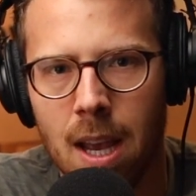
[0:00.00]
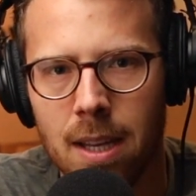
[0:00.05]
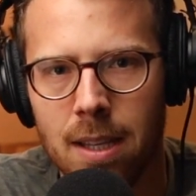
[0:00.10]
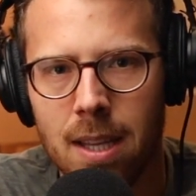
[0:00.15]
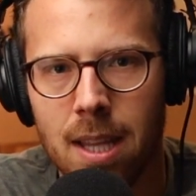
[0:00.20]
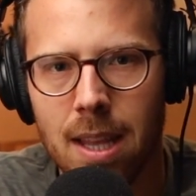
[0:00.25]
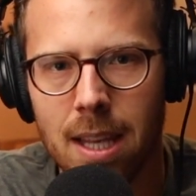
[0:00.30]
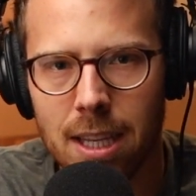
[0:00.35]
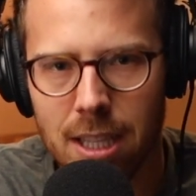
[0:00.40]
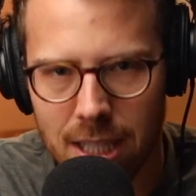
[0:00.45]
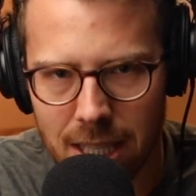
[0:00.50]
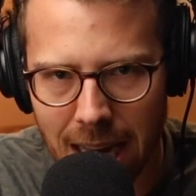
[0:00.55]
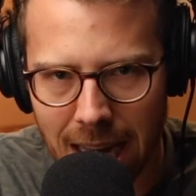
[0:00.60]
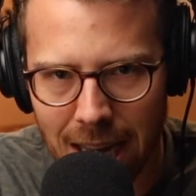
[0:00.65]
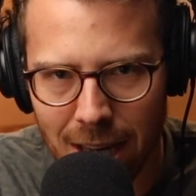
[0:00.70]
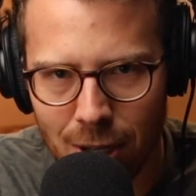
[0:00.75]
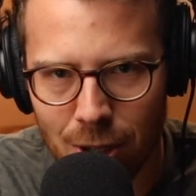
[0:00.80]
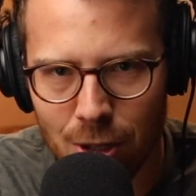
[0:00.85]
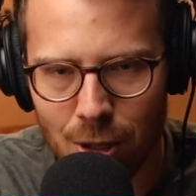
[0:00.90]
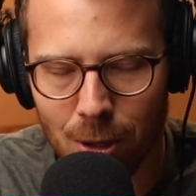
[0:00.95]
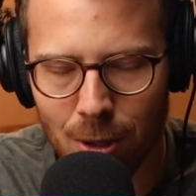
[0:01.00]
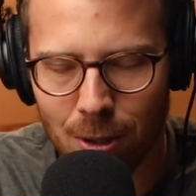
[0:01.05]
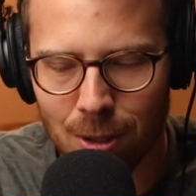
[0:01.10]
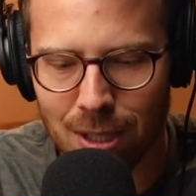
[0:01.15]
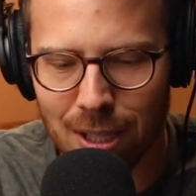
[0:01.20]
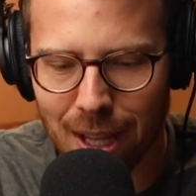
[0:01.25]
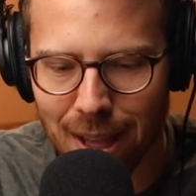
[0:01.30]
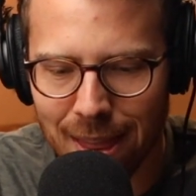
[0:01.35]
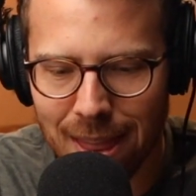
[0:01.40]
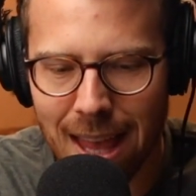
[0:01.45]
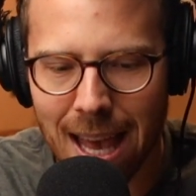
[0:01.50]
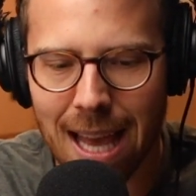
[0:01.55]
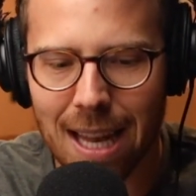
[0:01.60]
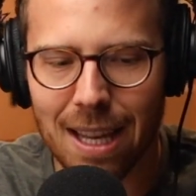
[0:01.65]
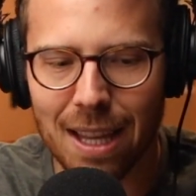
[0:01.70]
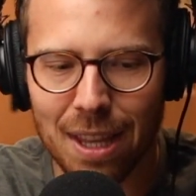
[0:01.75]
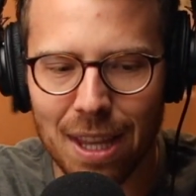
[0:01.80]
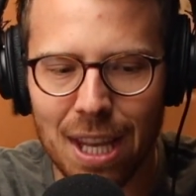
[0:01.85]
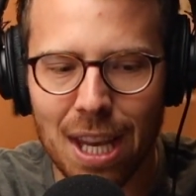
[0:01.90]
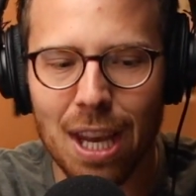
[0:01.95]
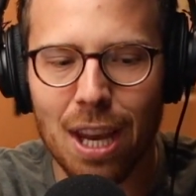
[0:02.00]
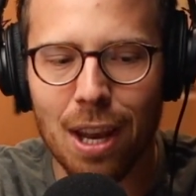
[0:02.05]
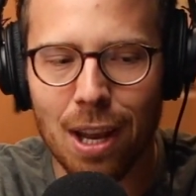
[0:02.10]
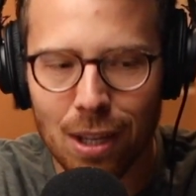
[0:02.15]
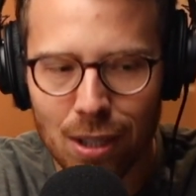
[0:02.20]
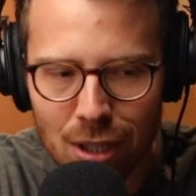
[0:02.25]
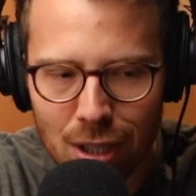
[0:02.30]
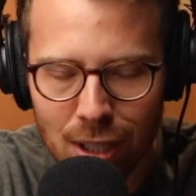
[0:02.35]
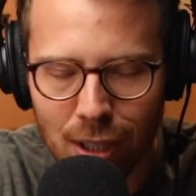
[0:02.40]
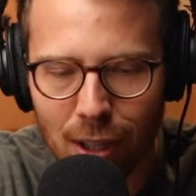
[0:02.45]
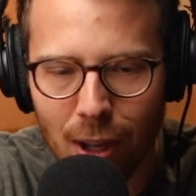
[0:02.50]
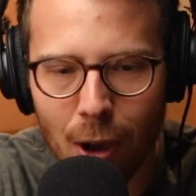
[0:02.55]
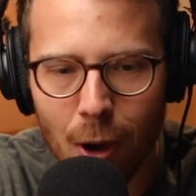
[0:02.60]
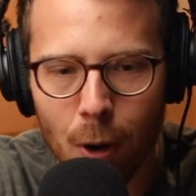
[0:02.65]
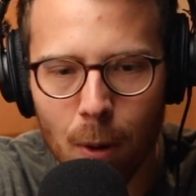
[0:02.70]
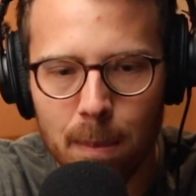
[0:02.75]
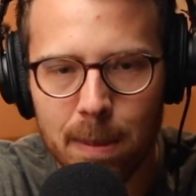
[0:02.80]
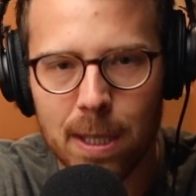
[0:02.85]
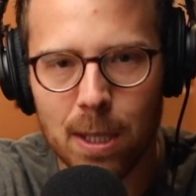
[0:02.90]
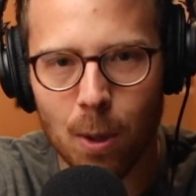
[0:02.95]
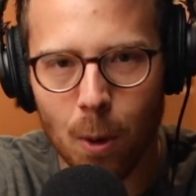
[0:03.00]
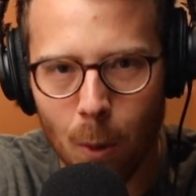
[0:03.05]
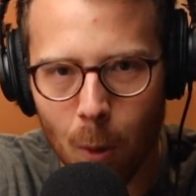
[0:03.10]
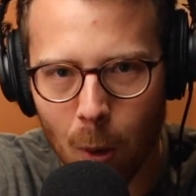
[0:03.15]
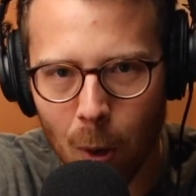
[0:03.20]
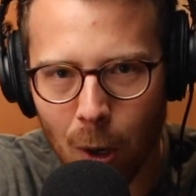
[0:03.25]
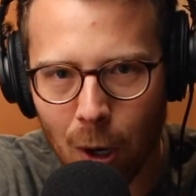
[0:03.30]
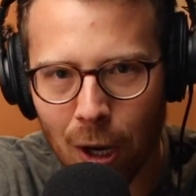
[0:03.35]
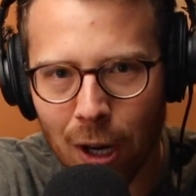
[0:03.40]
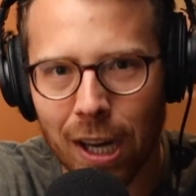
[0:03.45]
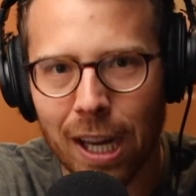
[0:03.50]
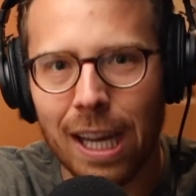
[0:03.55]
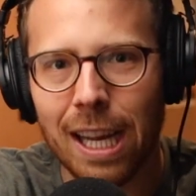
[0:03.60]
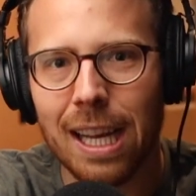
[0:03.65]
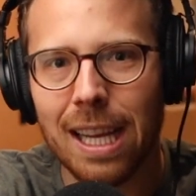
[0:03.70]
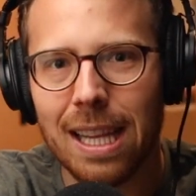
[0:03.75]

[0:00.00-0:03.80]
to the dangers that the slopes or